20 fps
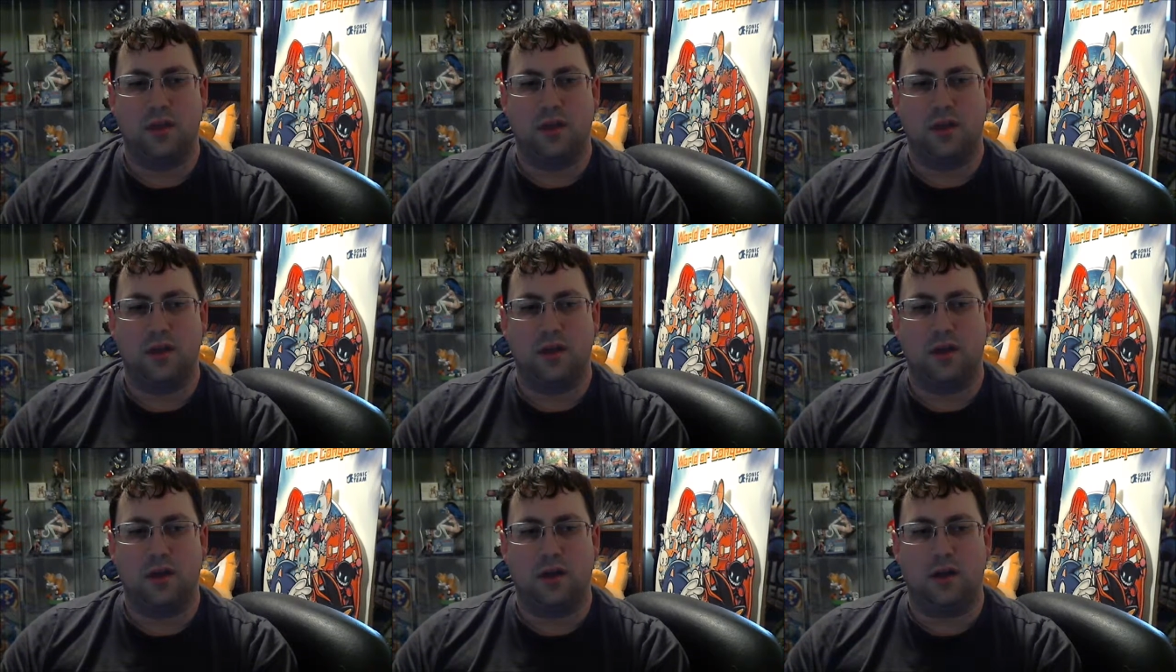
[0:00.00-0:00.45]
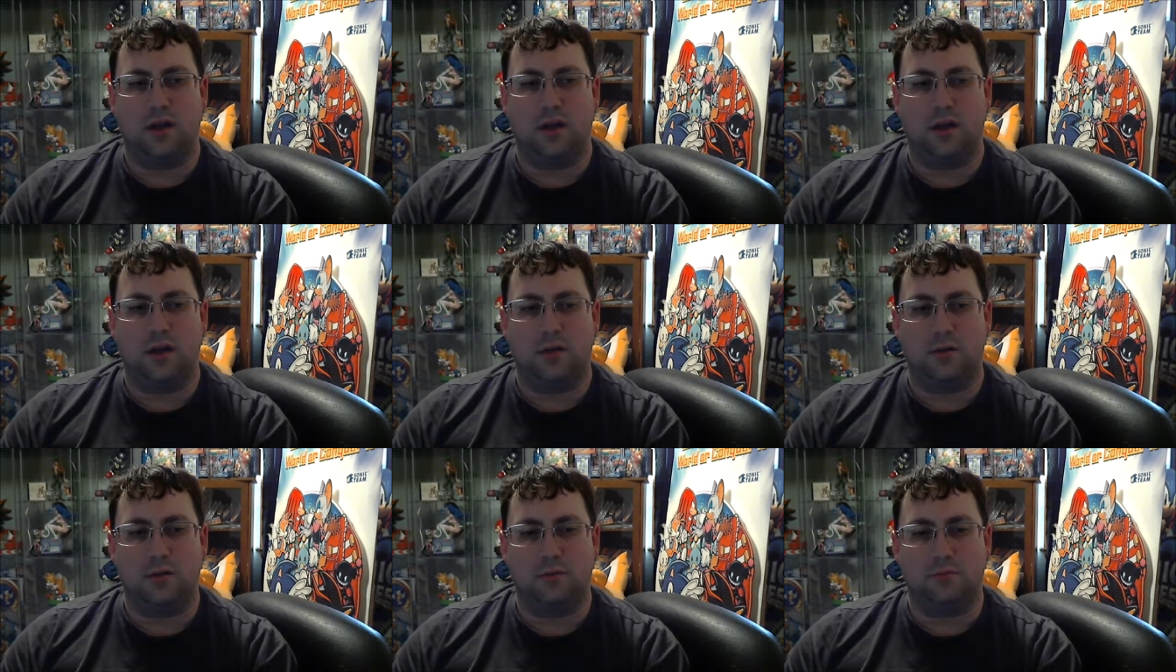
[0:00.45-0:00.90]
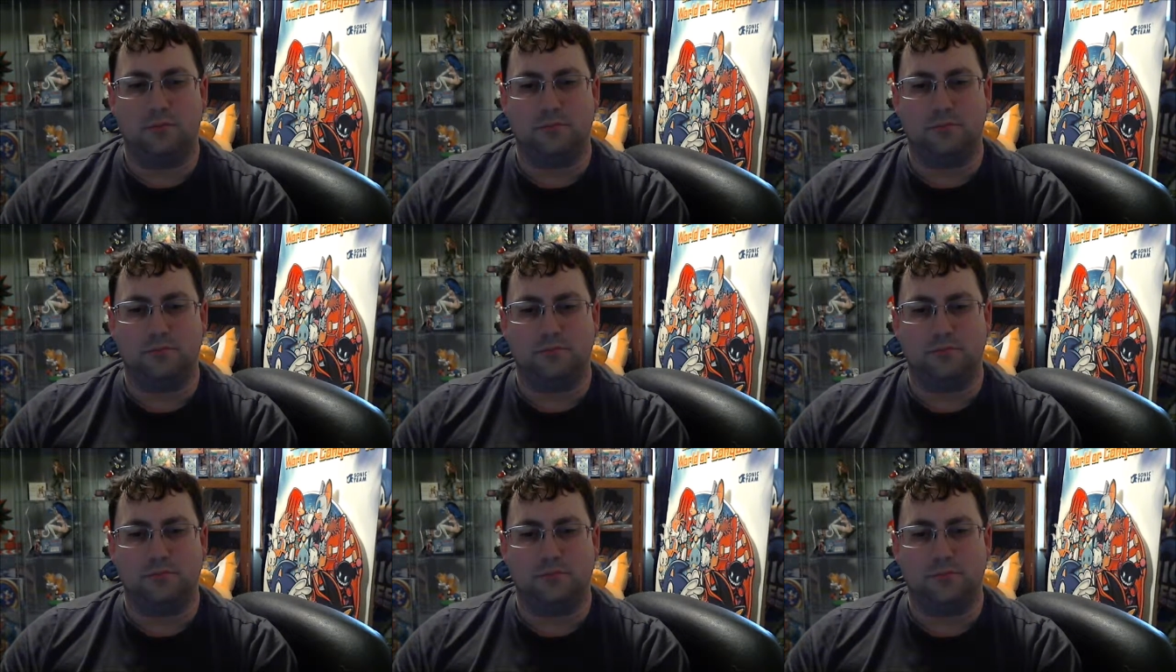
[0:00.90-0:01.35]
Um,
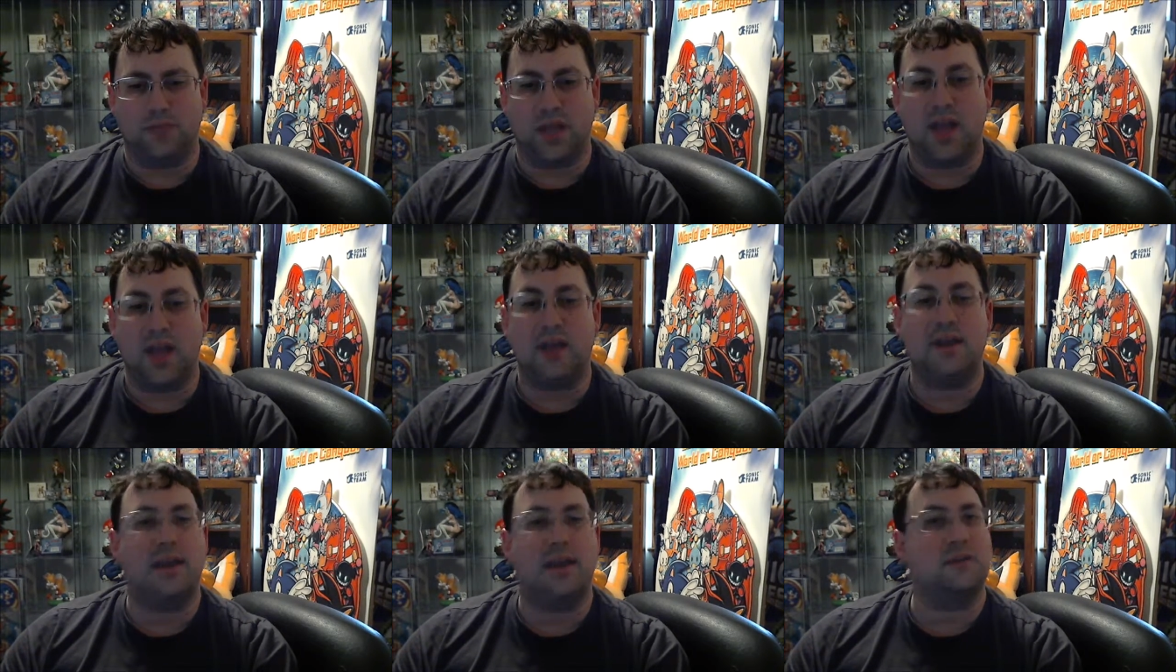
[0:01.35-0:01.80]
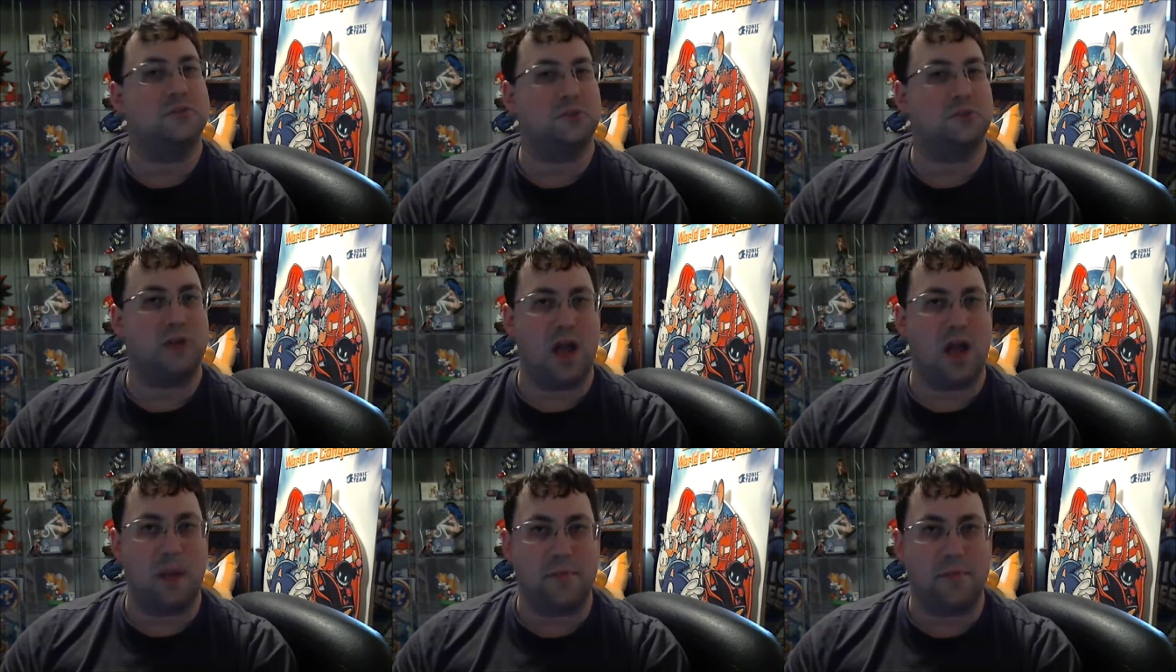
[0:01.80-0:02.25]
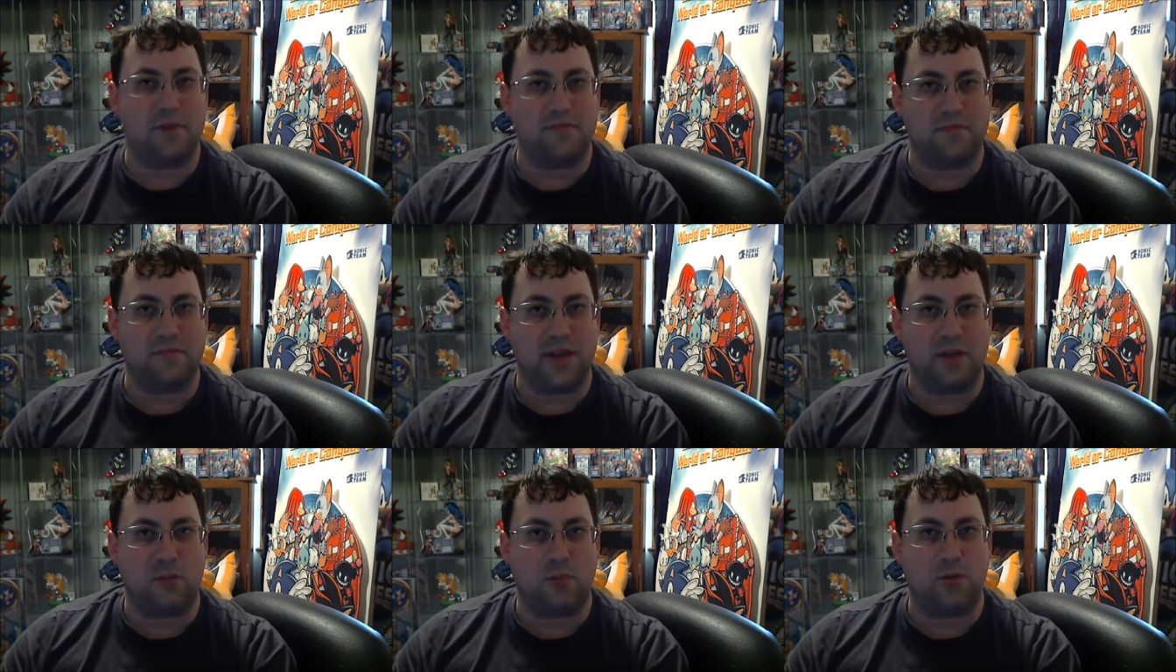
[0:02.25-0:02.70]
I had an extra copy of
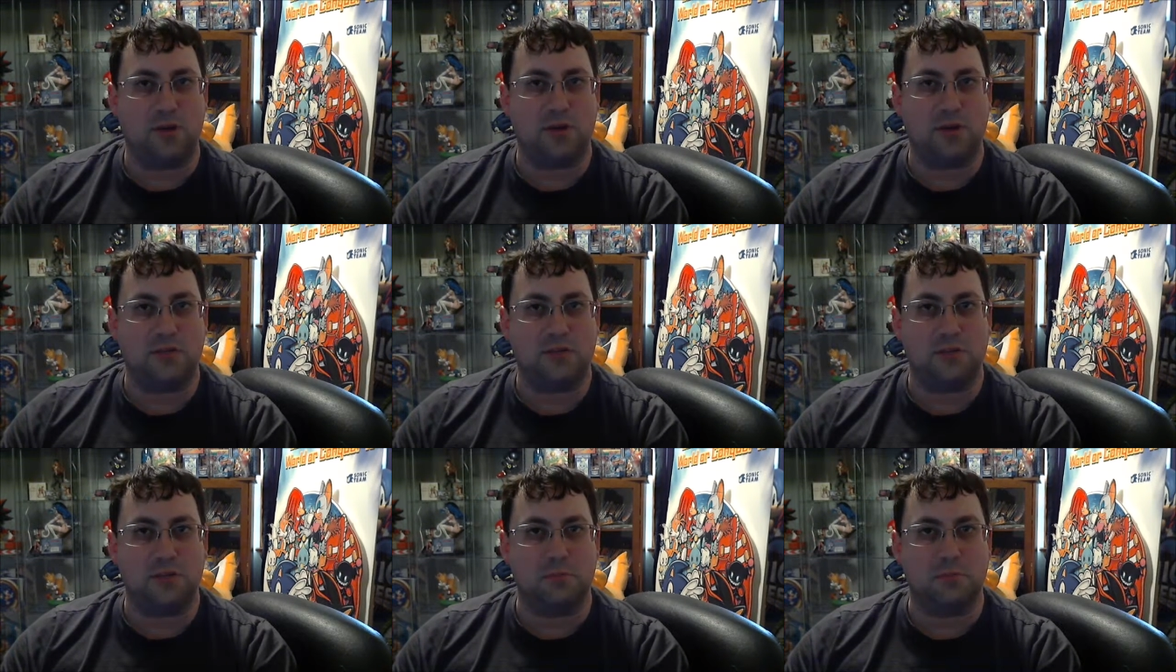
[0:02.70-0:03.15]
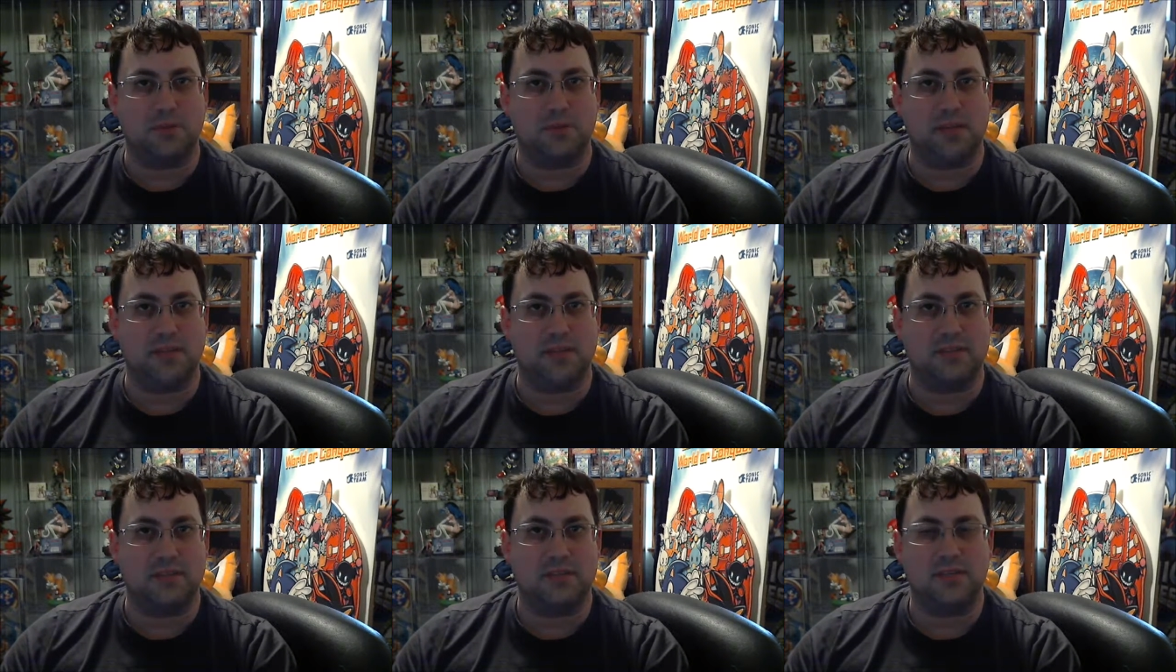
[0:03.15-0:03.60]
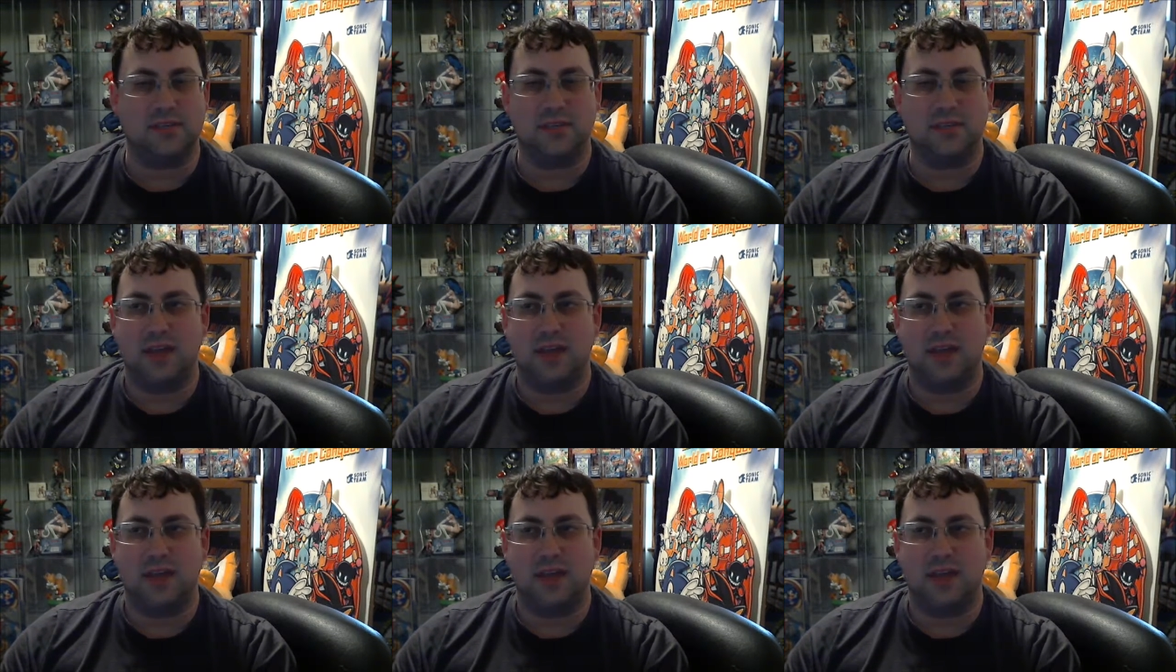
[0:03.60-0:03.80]
Night Warriors Complete,